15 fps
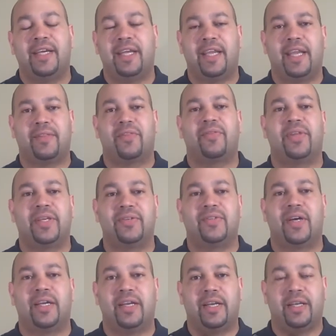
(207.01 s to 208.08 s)
and get the things
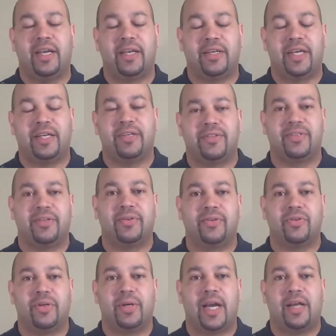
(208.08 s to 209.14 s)
done and yet still
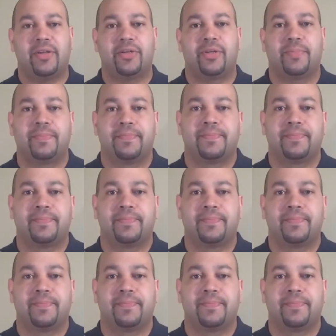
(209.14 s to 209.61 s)
enjoy college.